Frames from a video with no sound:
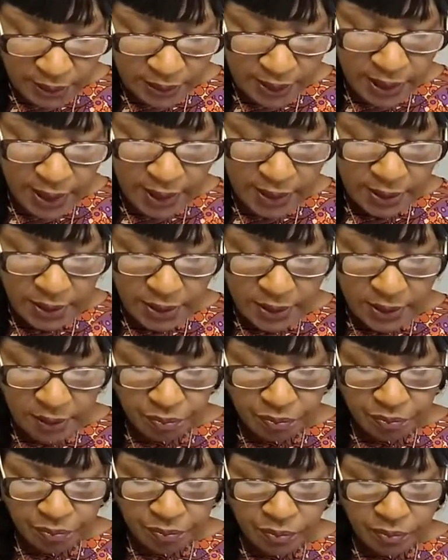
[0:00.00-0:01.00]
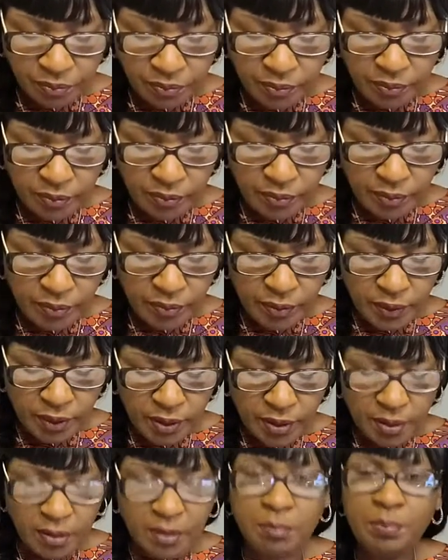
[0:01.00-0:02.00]
says,
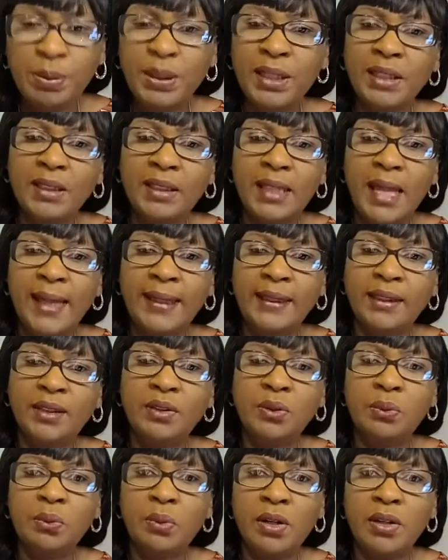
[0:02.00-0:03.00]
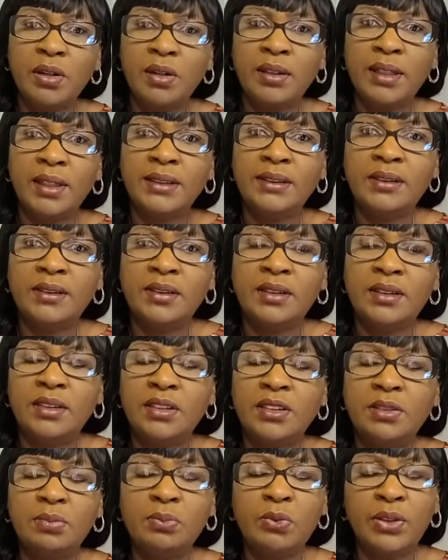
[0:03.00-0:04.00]
be a light in the world. And
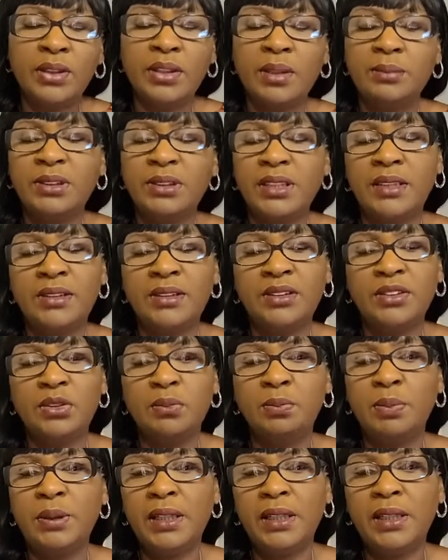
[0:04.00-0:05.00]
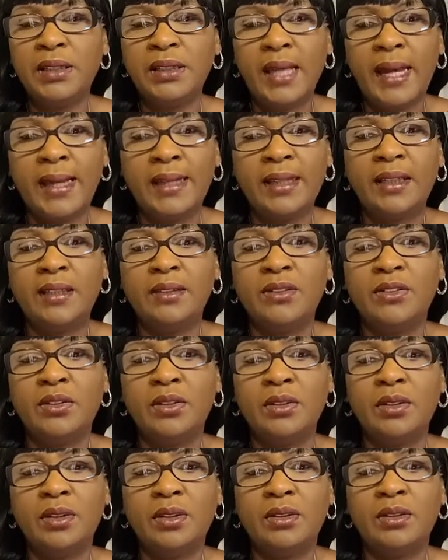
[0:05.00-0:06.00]
this morning I'm saying to you, be a light in
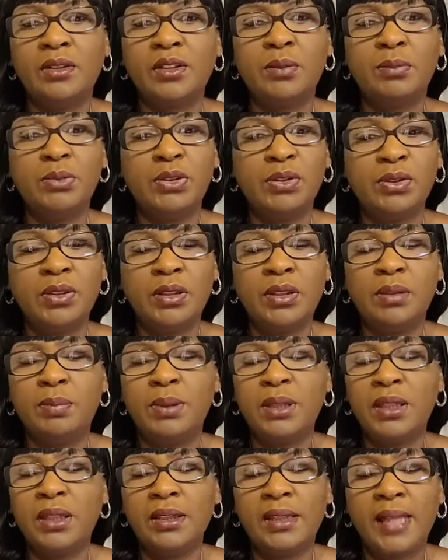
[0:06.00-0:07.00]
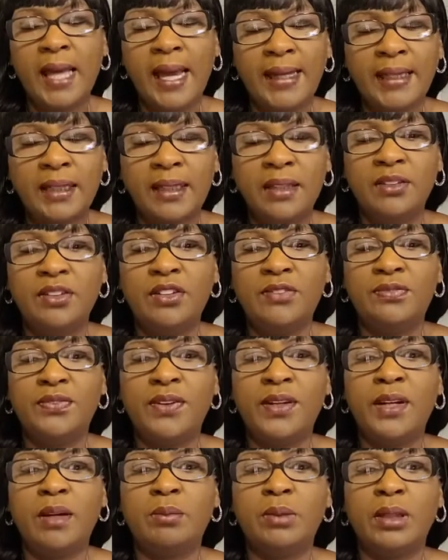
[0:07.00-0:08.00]
your community. Be a light in your
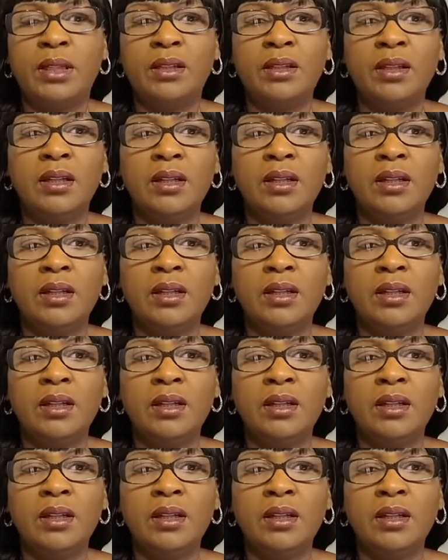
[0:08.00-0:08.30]
family.